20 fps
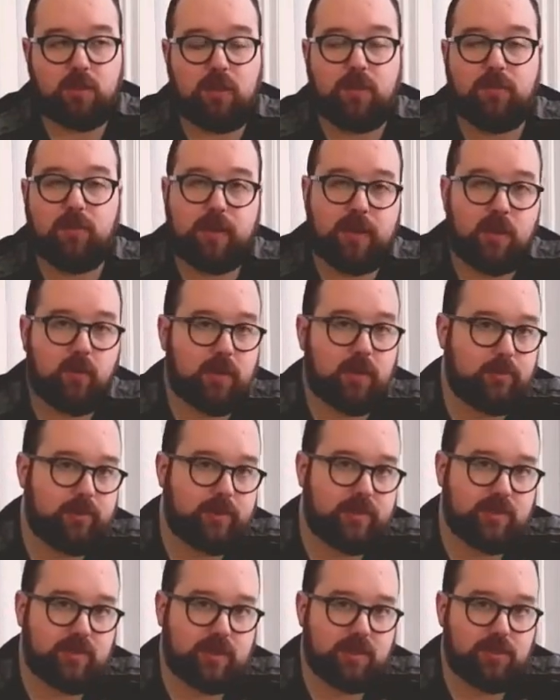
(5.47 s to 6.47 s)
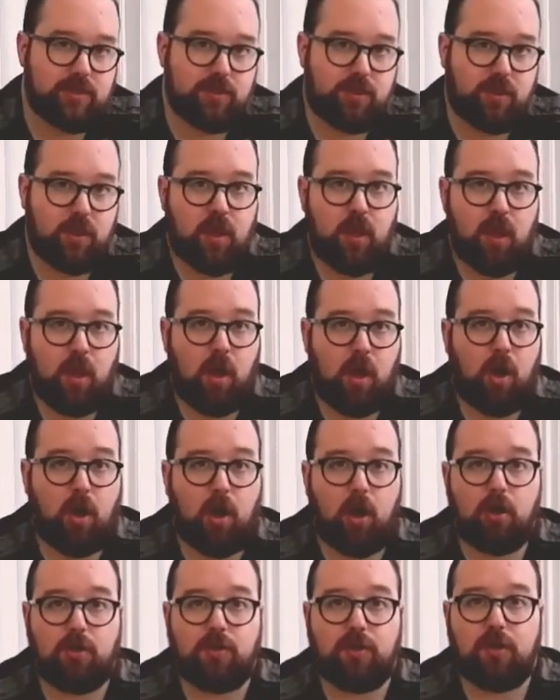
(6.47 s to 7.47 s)
to do a very quick presentation
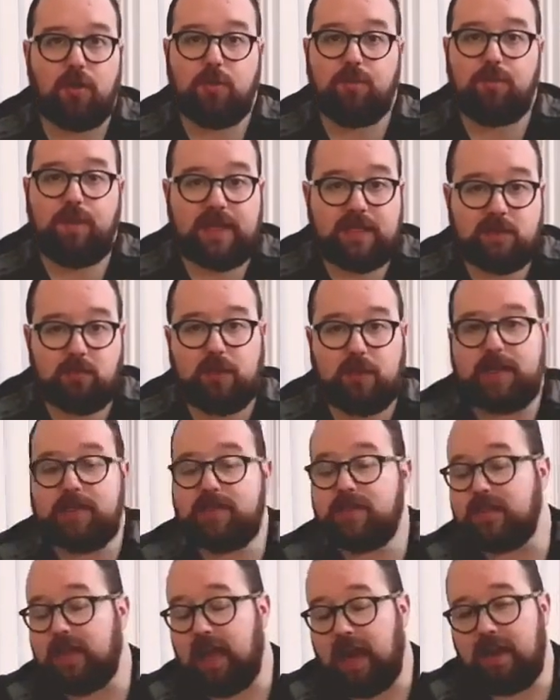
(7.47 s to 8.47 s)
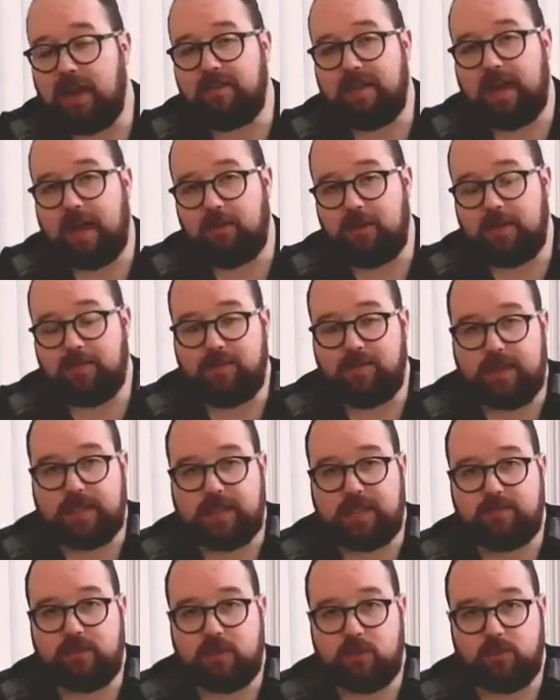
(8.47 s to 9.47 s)
on the best way to carry out an
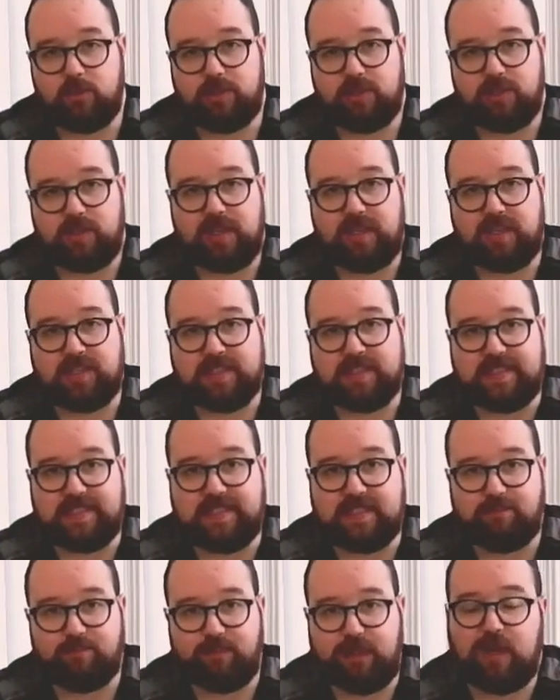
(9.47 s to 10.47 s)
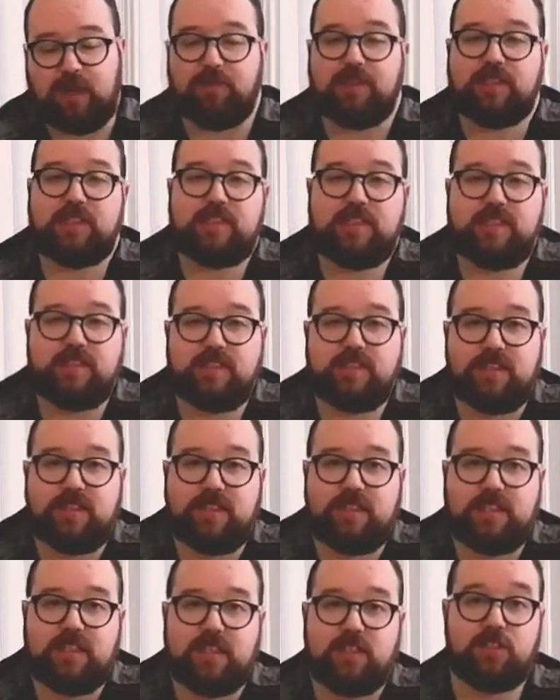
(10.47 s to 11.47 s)
effective source analysis. Now, this isn't
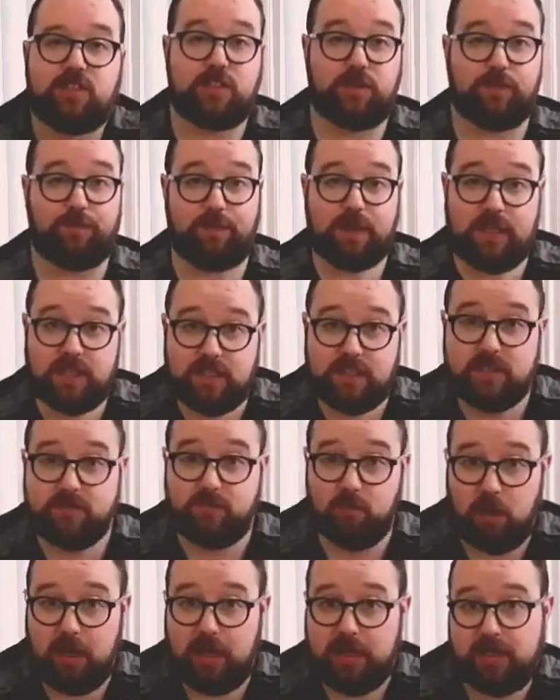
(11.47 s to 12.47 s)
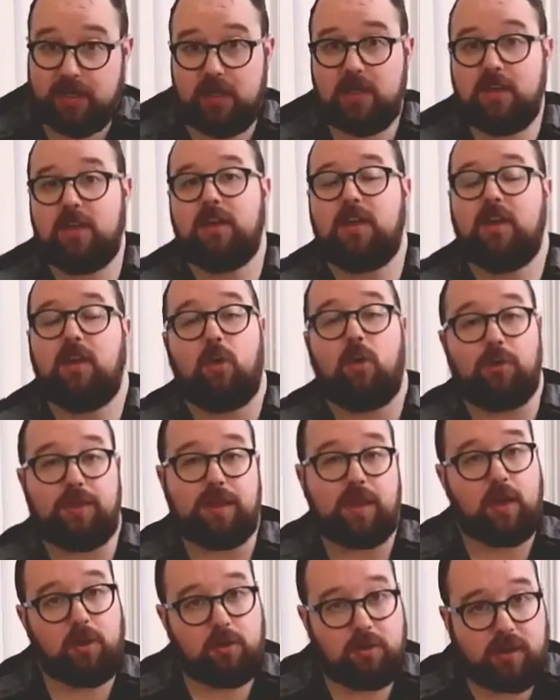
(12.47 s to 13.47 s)
the definitive way or
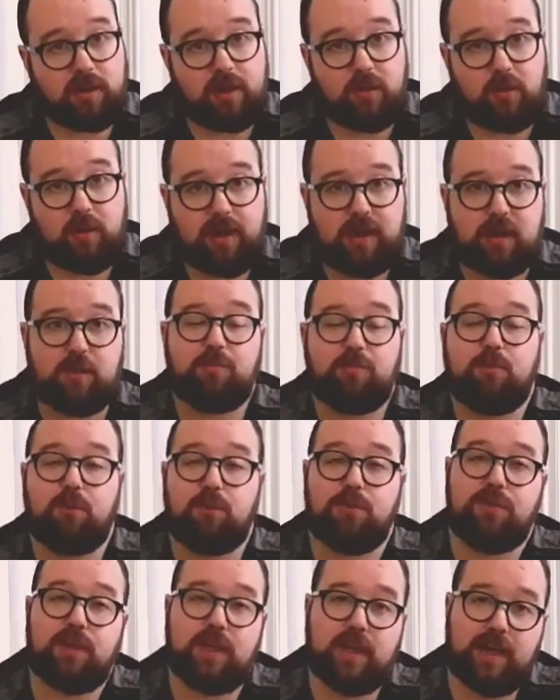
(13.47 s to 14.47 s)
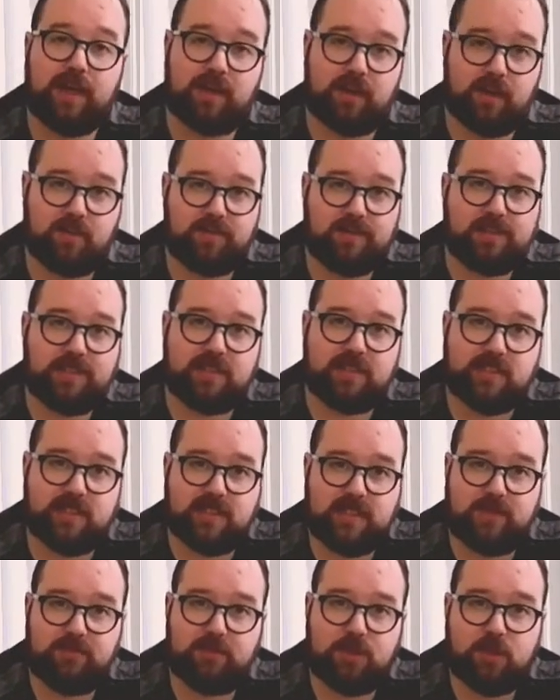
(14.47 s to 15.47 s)
the only way, but the idea is it's
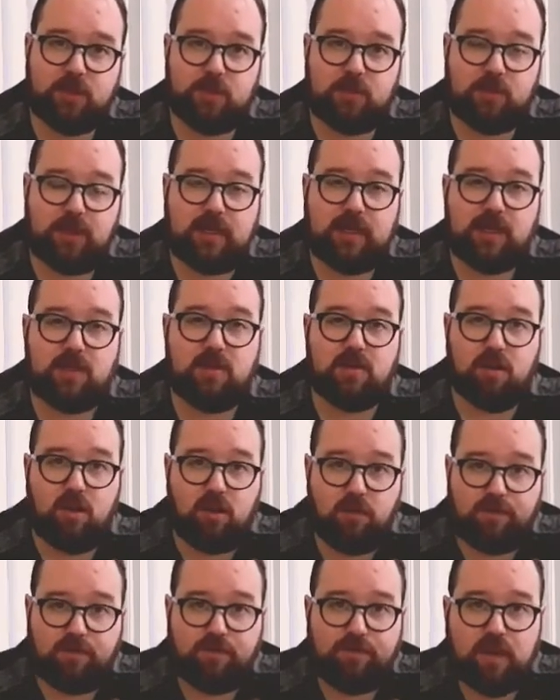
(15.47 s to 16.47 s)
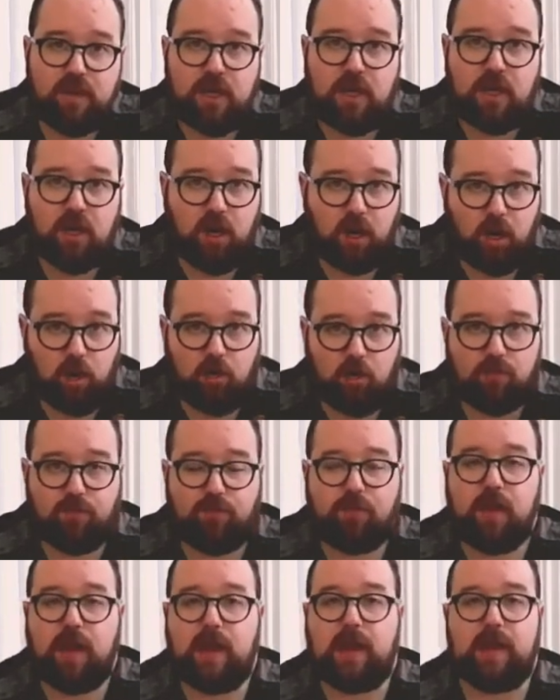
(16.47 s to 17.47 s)
to give you enough
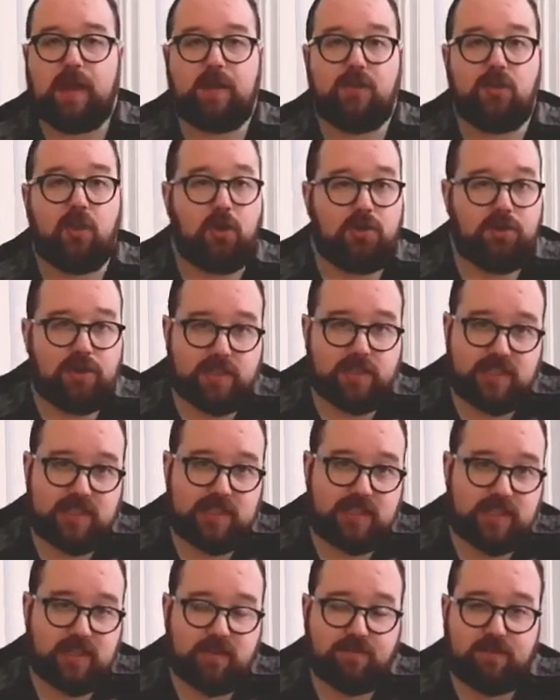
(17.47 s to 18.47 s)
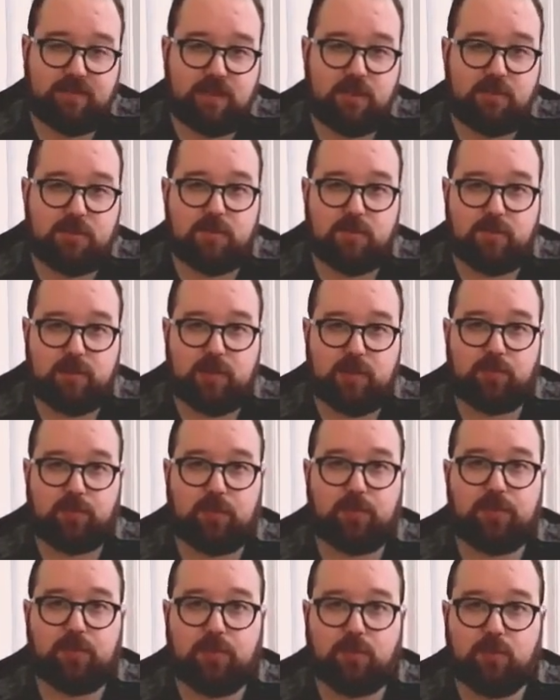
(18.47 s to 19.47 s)
of an understanding for you to be
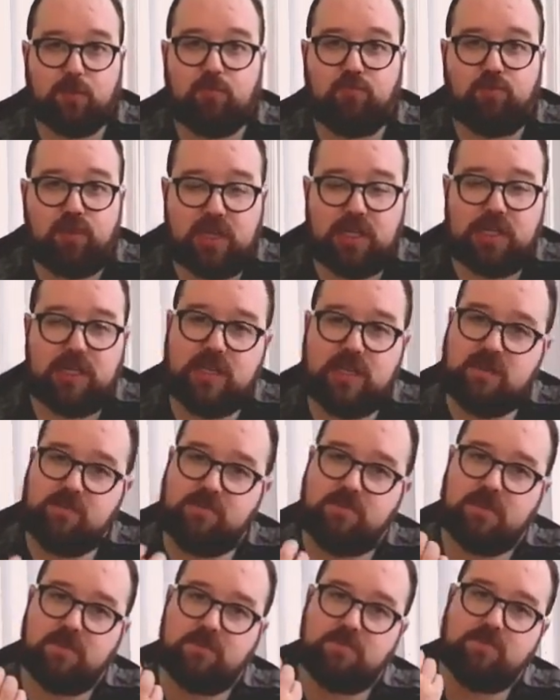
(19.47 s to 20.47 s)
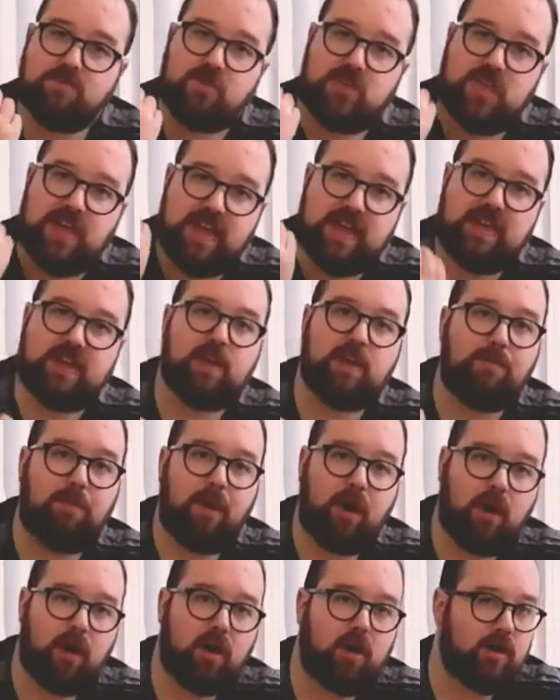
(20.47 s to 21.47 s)
able to really take
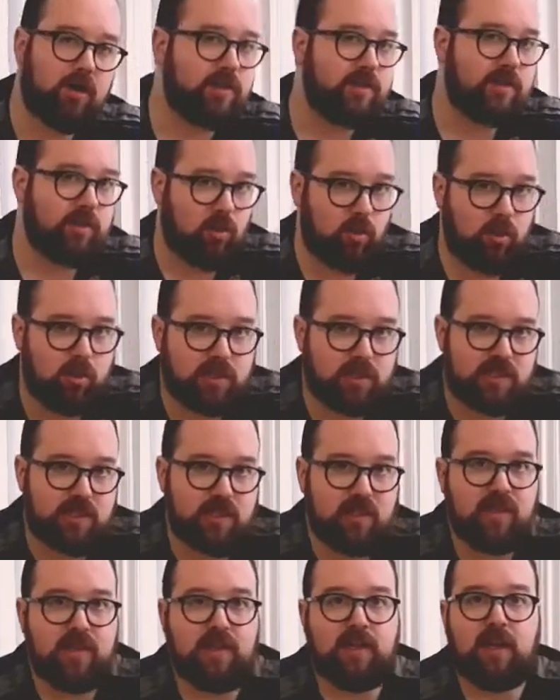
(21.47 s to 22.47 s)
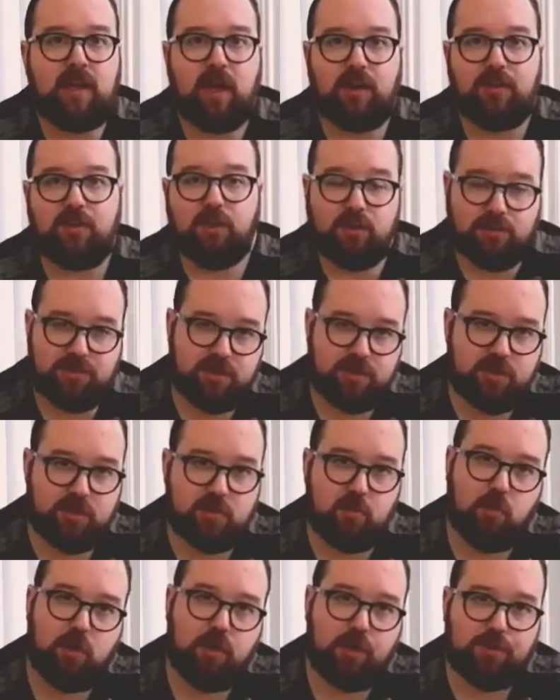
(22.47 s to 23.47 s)
apart a source and not to
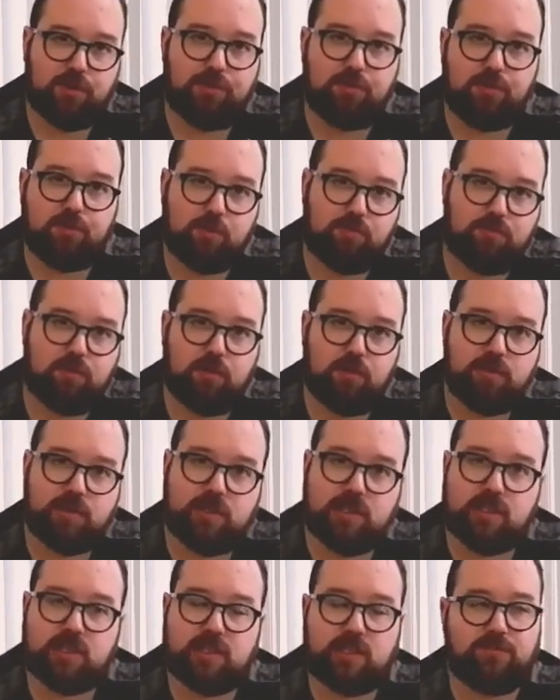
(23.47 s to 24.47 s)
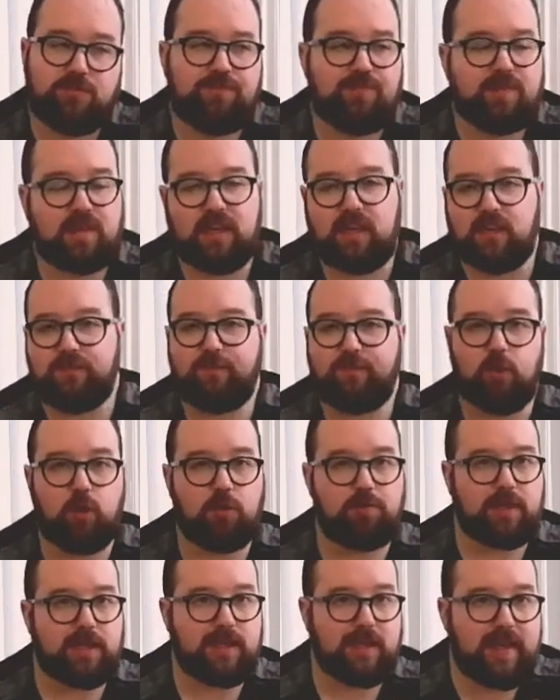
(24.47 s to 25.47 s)
just work through the process in a
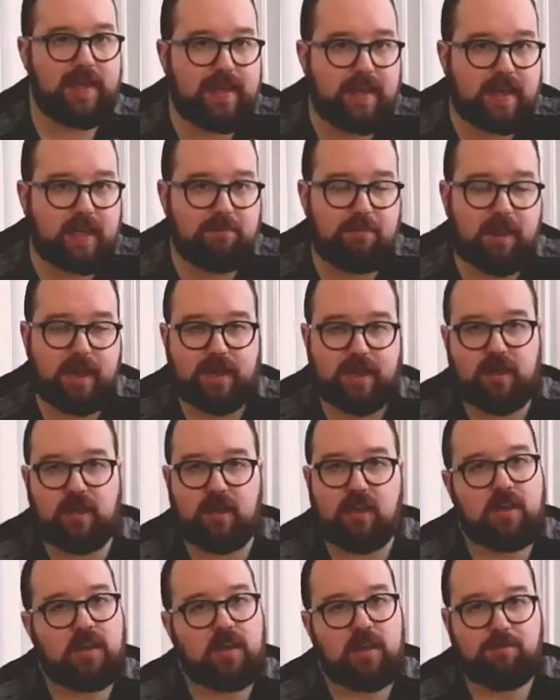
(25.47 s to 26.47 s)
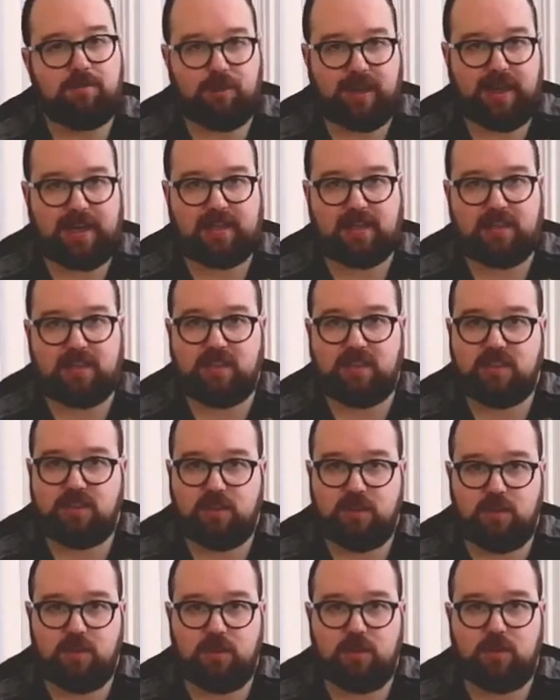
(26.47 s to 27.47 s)
formulaic manner, but actually
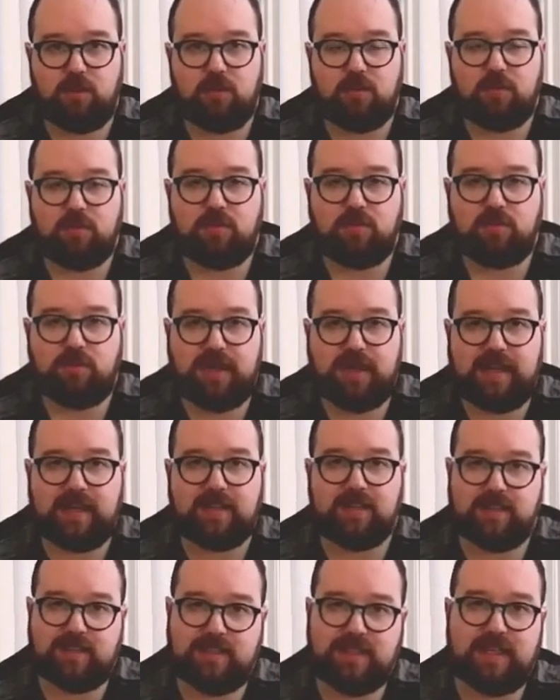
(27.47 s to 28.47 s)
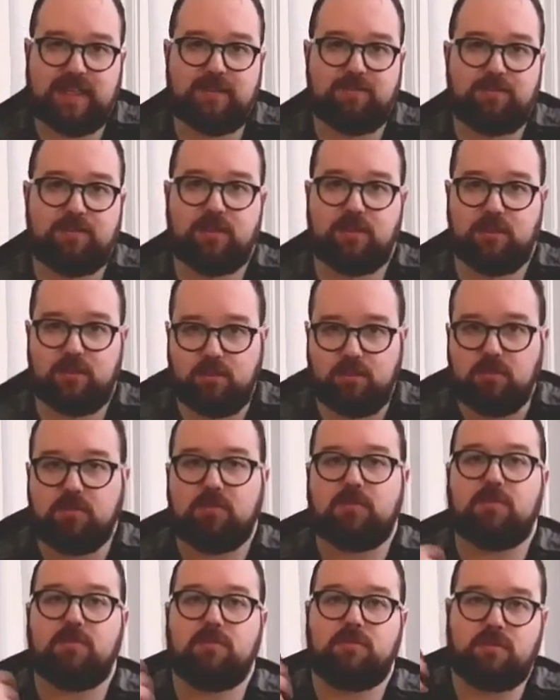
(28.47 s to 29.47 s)
to take the time to
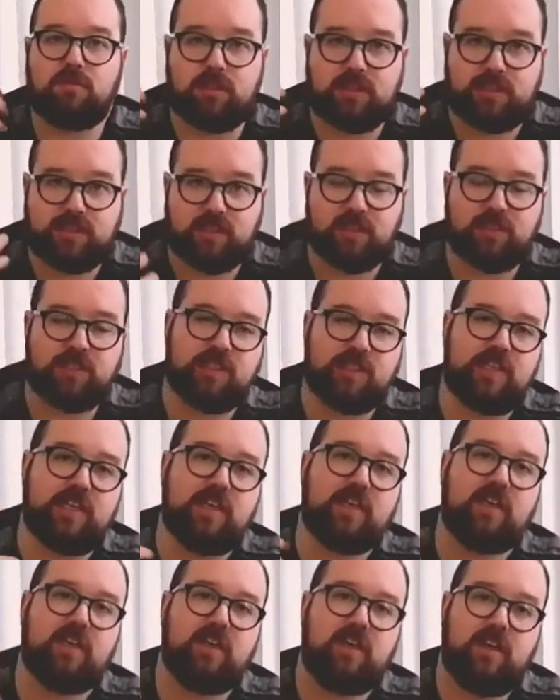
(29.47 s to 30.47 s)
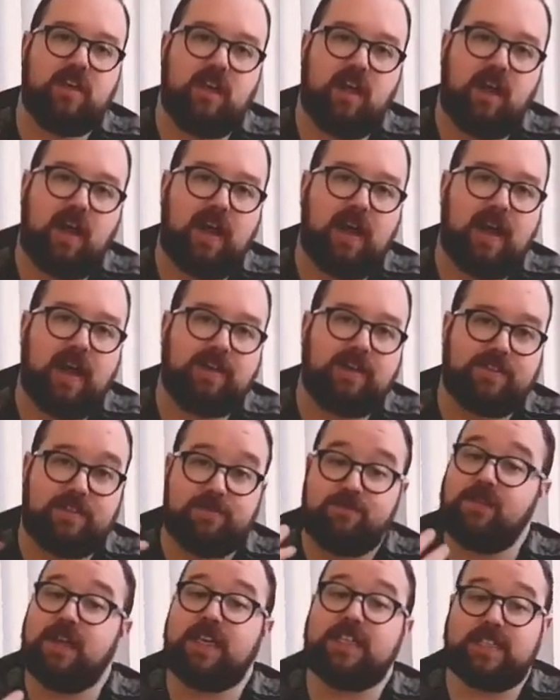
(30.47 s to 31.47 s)
discuss it and
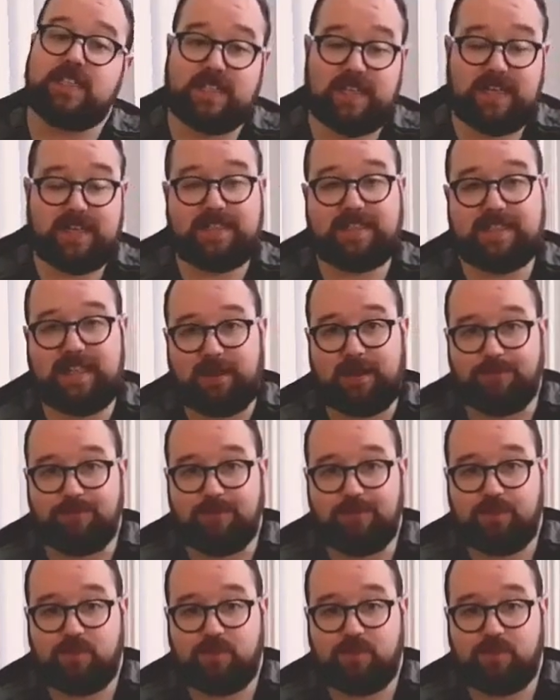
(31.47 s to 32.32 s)
investigate it.